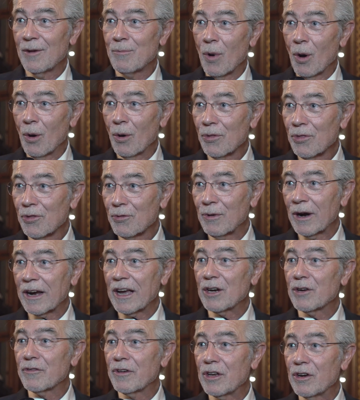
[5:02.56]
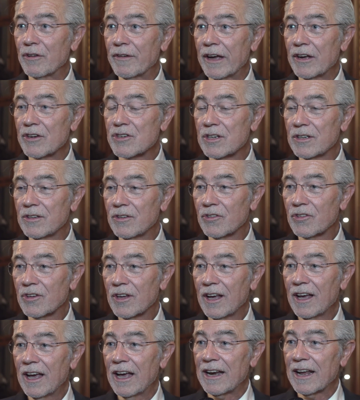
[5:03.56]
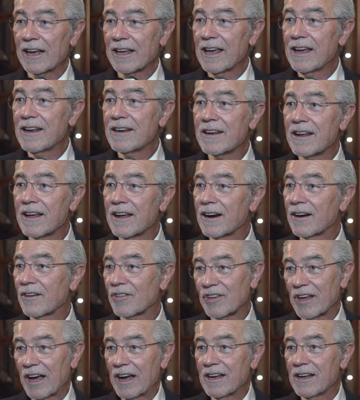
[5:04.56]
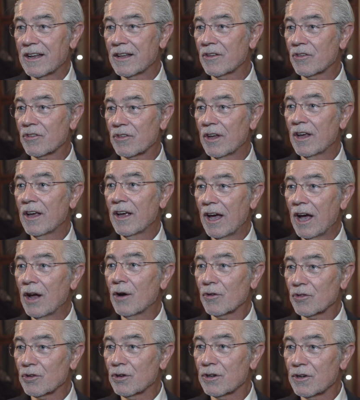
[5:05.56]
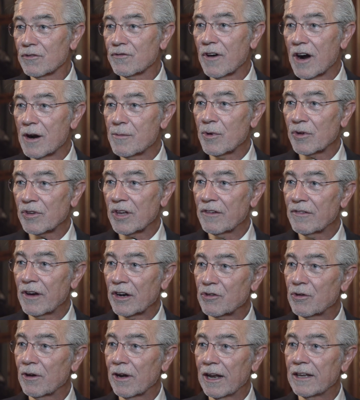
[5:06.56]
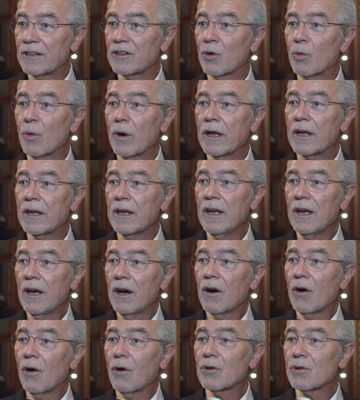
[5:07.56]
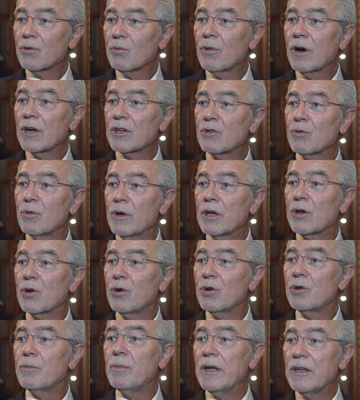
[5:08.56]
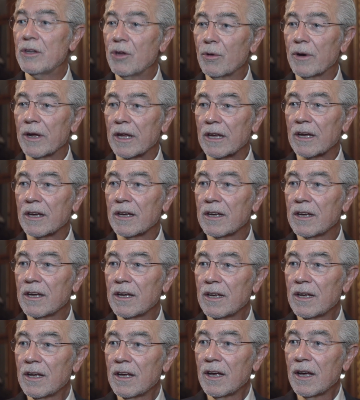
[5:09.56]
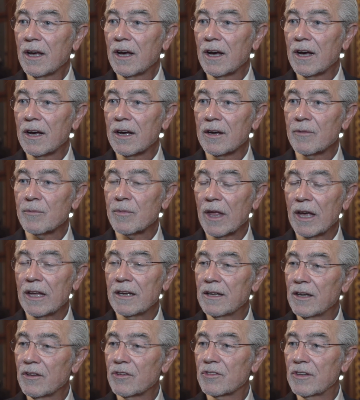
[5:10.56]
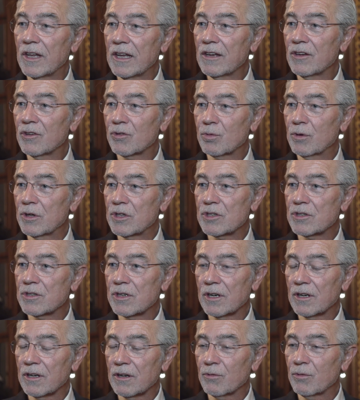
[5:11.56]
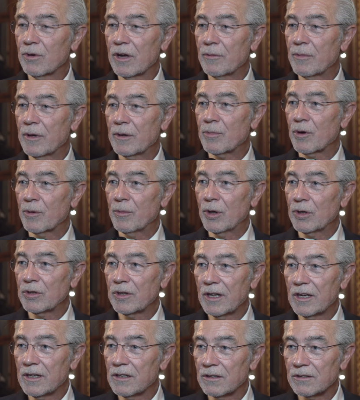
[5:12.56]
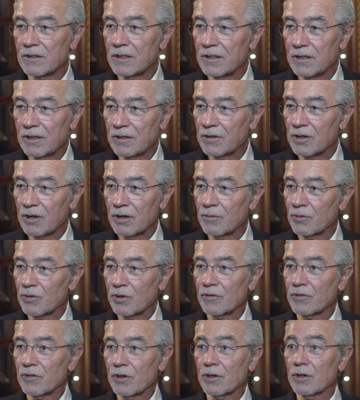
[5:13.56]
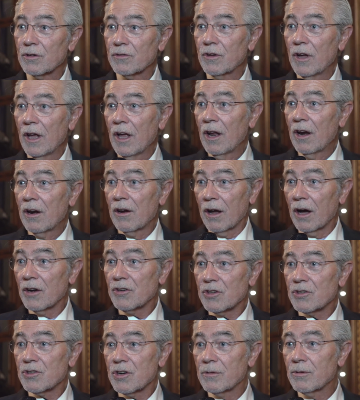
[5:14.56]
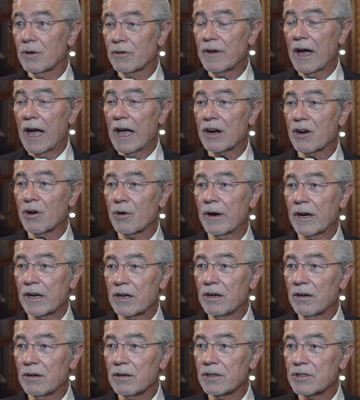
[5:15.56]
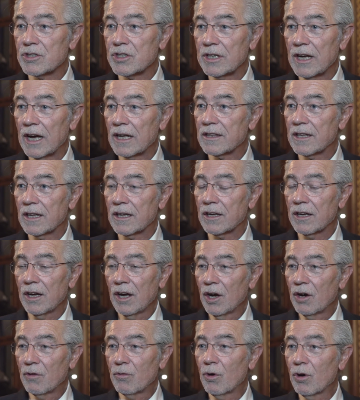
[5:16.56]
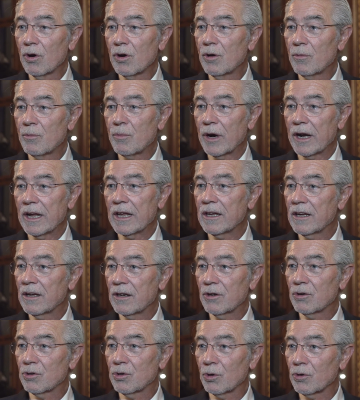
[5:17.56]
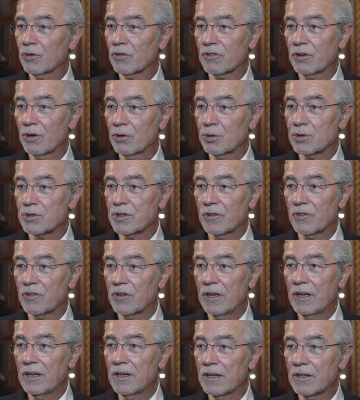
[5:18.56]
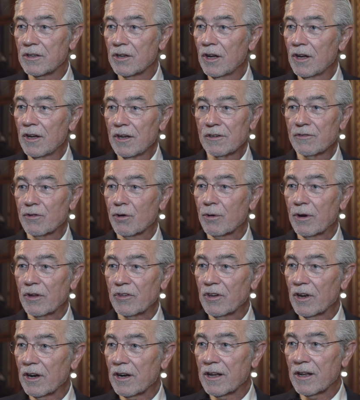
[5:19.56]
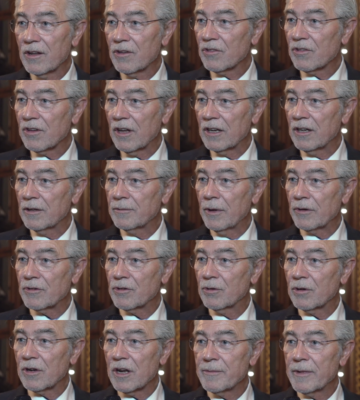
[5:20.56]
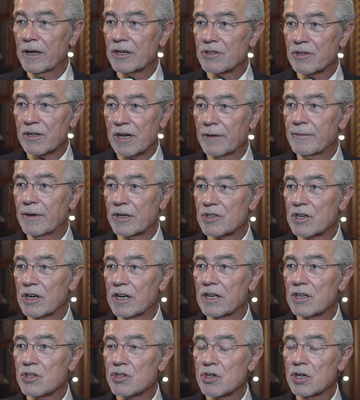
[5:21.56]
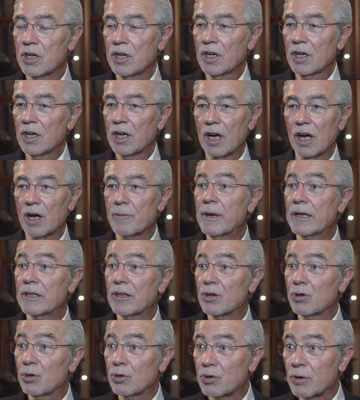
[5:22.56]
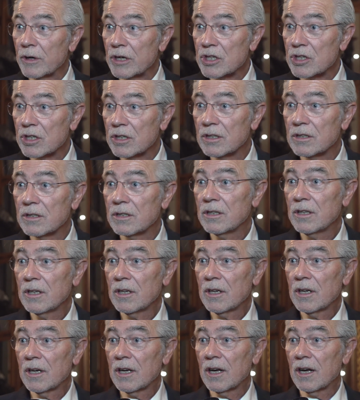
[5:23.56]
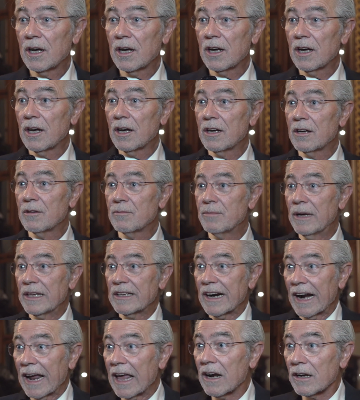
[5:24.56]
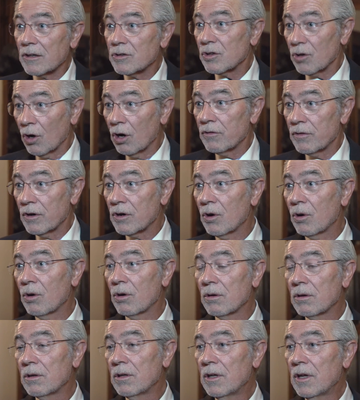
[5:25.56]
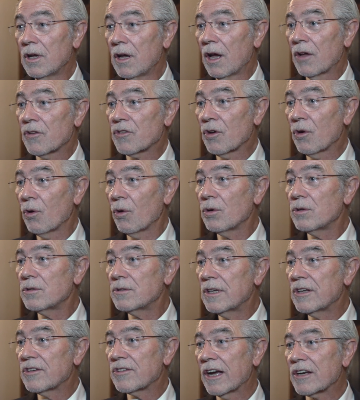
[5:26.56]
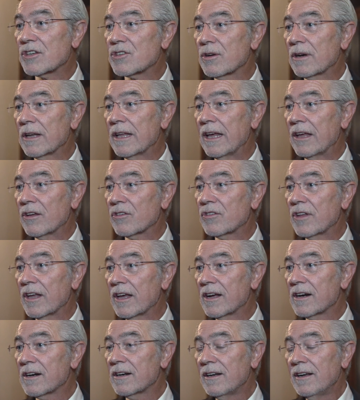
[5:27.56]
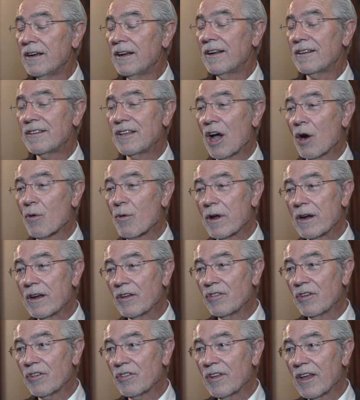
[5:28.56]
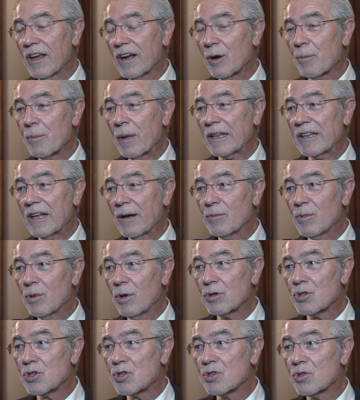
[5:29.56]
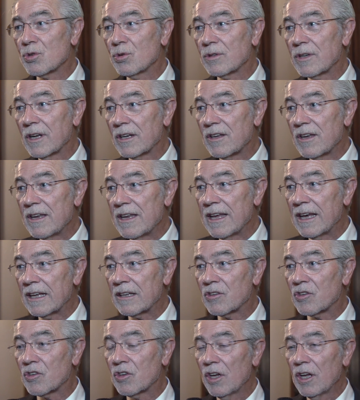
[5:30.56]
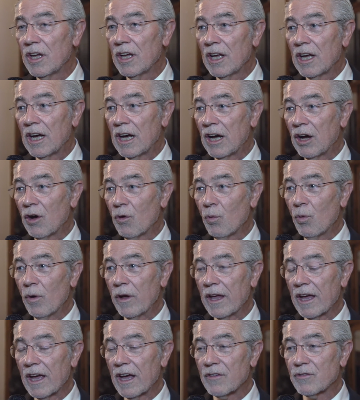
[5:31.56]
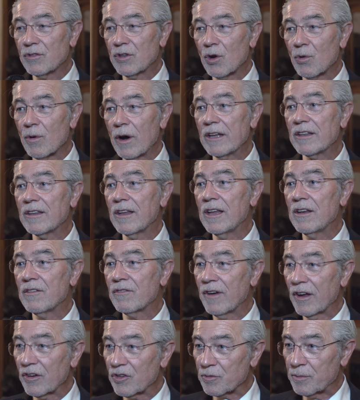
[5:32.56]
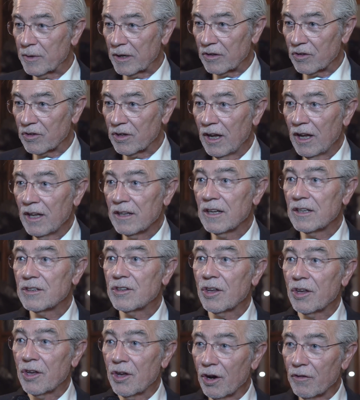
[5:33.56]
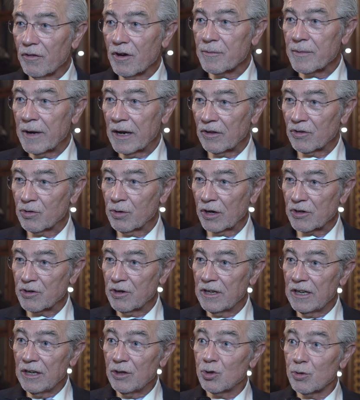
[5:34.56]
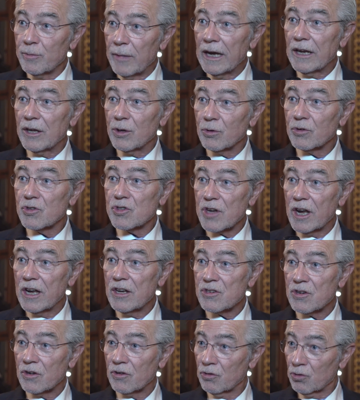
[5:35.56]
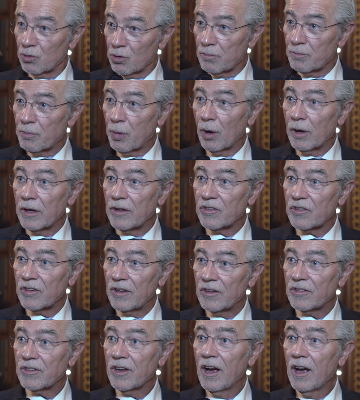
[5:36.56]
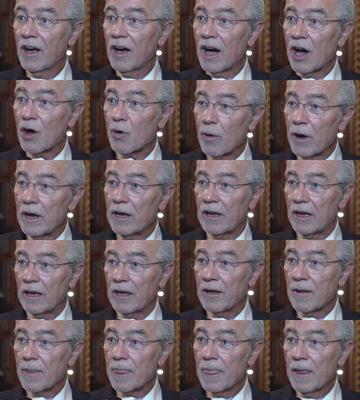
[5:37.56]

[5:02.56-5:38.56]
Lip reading: Both, what kind of innovations? And again, there, science and also the farmers have actually led the way on what we could be doing. And these things which we have been promoting on the terms of sort of larger term of agroecology, I think will bring those solutions needed for resilience, adaptation to climate change, better nutrition, better health overall. So all this actually is there. The awareness is there, but I'm not sure that yet we have the right investments, that the governments who actually need to make those changes through policies are ready.